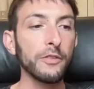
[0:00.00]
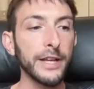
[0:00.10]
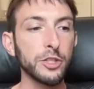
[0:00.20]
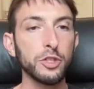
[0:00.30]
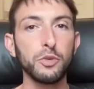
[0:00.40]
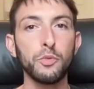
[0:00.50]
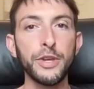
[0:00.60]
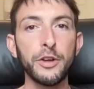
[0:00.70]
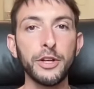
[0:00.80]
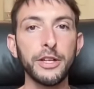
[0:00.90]
right, so
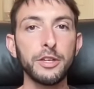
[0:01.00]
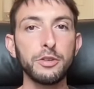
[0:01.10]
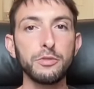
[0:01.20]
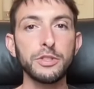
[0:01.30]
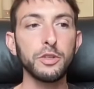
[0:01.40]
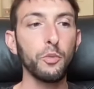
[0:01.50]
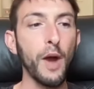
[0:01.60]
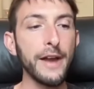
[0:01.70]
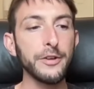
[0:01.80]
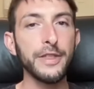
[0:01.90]
we are going to use the
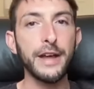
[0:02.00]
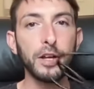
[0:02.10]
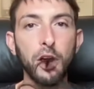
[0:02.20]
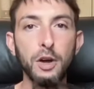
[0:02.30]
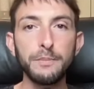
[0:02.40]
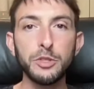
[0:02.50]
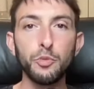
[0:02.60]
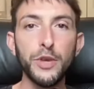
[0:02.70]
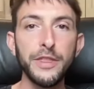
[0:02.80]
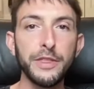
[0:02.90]
wire that comes
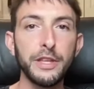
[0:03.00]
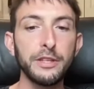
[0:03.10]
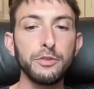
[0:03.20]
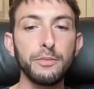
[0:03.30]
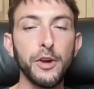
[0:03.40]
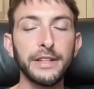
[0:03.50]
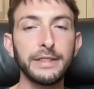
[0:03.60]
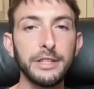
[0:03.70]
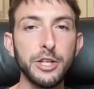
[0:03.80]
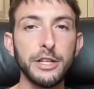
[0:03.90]
with the Numark
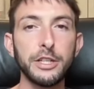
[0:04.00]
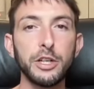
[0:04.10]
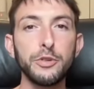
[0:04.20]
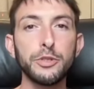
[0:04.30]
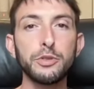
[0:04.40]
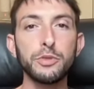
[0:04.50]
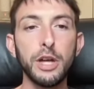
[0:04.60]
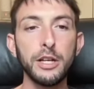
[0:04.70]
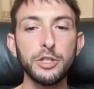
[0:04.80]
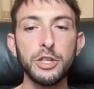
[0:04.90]
DJ to go to
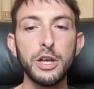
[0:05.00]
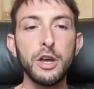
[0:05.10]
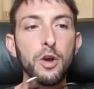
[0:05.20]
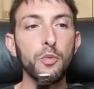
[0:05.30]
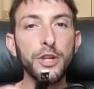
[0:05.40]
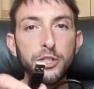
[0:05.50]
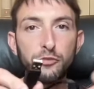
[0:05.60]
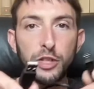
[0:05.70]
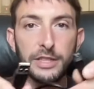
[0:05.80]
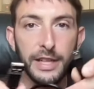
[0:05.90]
touch, which
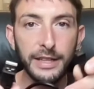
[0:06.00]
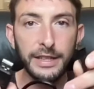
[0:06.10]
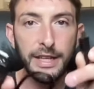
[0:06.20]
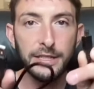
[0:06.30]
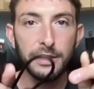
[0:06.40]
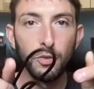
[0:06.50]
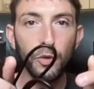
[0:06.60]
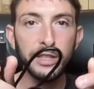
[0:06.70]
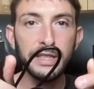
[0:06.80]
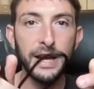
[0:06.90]
looks like this.
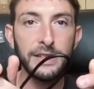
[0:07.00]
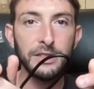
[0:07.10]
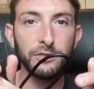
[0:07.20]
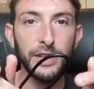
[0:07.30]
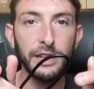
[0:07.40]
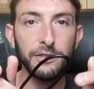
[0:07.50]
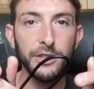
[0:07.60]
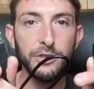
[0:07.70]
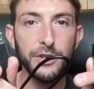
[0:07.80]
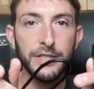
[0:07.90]
One side is a regular
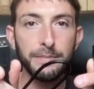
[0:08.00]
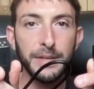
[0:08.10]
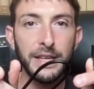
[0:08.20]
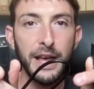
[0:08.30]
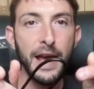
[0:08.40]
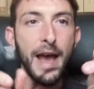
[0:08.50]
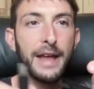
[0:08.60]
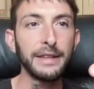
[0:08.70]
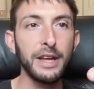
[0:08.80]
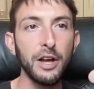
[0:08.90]
USB,
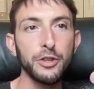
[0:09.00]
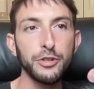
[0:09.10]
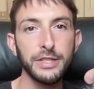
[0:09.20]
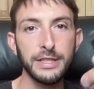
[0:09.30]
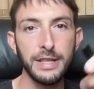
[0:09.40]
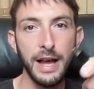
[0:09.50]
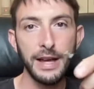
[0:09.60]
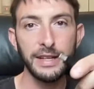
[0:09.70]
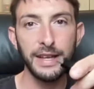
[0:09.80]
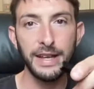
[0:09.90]
and the other
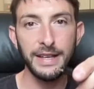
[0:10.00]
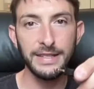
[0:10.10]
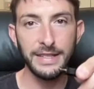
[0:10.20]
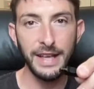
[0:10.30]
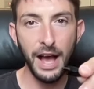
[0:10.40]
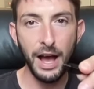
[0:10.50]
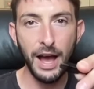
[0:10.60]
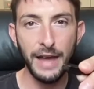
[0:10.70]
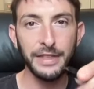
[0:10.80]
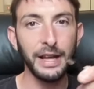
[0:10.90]
side is, uh,
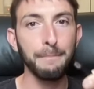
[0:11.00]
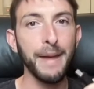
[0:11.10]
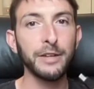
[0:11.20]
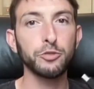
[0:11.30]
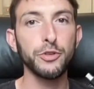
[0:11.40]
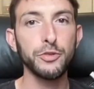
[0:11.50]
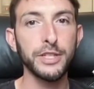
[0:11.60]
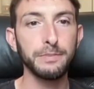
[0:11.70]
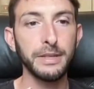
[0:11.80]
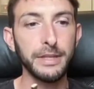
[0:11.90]
I think, a micro
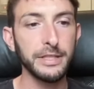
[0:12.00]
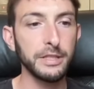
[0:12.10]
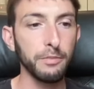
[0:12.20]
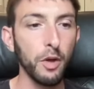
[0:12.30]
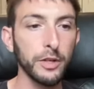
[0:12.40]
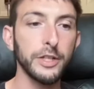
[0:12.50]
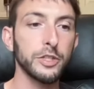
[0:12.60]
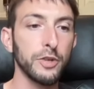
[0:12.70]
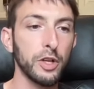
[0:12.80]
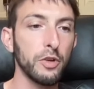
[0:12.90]
USB. It's smaller.
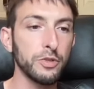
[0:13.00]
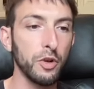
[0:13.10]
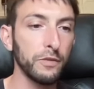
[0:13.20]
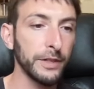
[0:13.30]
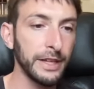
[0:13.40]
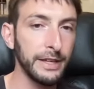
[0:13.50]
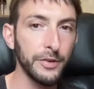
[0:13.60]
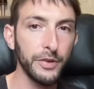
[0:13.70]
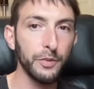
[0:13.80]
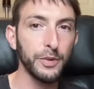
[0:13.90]
So it goes over
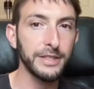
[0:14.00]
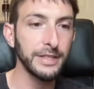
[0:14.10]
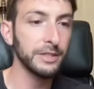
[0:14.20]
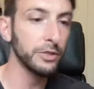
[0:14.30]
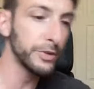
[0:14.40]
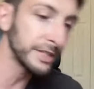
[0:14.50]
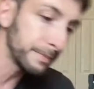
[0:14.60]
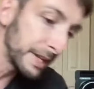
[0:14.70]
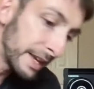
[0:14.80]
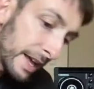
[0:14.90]
here where it says
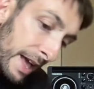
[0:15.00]
USB,